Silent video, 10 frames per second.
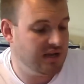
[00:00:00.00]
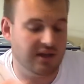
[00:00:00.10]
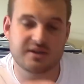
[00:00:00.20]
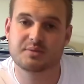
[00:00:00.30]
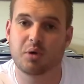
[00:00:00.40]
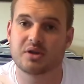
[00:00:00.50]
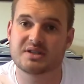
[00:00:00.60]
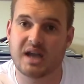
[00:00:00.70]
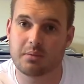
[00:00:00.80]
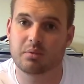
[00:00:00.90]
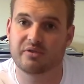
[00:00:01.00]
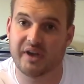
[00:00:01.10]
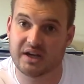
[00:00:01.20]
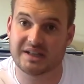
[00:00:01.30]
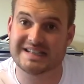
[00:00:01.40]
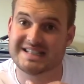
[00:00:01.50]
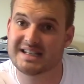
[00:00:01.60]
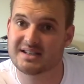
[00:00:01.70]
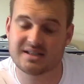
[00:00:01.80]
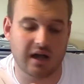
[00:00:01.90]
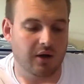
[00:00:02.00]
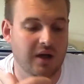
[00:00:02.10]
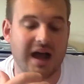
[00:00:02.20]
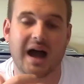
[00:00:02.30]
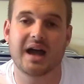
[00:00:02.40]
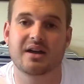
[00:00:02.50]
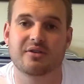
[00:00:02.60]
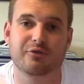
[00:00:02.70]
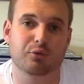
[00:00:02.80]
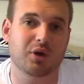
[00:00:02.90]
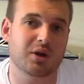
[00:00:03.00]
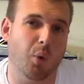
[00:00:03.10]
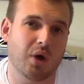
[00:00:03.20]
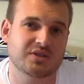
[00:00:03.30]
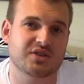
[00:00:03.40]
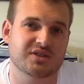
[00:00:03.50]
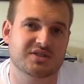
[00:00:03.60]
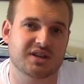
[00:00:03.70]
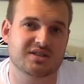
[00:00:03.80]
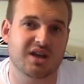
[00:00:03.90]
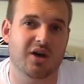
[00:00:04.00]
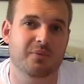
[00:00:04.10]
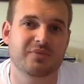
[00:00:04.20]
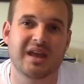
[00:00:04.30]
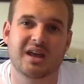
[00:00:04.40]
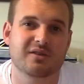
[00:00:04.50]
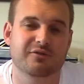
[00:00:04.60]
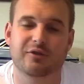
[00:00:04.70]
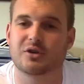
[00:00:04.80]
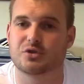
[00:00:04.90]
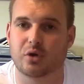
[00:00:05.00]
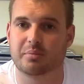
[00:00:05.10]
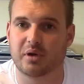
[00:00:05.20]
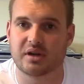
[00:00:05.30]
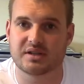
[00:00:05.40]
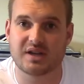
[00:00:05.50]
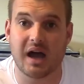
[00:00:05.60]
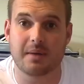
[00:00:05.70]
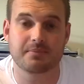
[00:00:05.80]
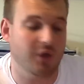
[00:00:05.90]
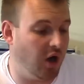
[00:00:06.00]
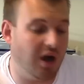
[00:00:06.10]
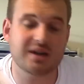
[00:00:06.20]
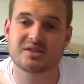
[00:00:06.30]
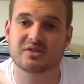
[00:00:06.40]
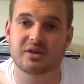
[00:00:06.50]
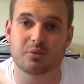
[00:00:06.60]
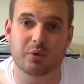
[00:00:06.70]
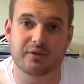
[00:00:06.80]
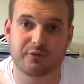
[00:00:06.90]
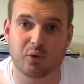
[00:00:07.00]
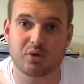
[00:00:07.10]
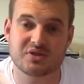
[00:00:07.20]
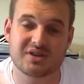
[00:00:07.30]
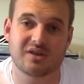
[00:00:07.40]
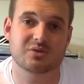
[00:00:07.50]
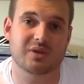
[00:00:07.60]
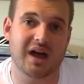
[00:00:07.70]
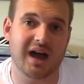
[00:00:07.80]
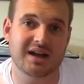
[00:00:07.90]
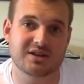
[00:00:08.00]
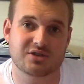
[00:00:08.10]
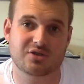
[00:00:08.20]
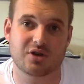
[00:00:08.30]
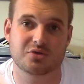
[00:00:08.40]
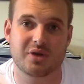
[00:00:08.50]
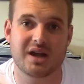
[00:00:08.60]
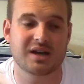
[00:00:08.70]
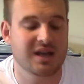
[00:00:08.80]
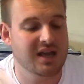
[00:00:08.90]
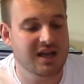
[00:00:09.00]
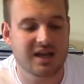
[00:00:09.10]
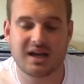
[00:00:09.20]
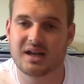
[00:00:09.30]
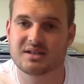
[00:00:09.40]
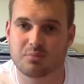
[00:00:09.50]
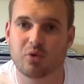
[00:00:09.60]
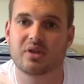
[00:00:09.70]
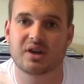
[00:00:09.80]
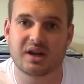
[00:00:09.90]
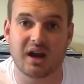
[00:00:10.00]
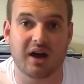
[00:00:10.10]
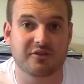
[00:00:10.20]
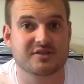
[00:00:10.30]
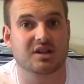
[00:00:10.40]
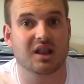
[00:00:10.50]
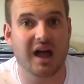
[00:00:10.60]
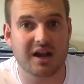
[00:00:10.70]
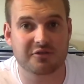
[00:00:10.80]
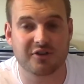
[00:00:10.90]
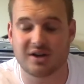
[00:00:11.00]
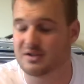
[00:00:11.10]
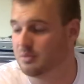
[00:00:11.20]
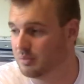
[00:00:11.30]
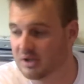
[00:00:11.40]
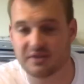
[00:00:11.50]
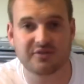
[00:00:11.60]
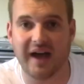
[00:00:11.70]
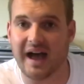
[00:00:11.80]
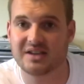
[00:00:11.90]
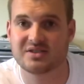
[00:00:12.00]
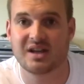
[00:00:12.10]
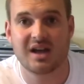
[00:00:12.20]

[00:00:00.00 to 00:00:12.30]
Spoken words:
Now this boat is capable of handling 6-cell. I have run it once on 6-cell for a short period of time. Honestly, with 4 cells with a high discharge rate, it's more than enough. It's a lot of fun. It's really fast.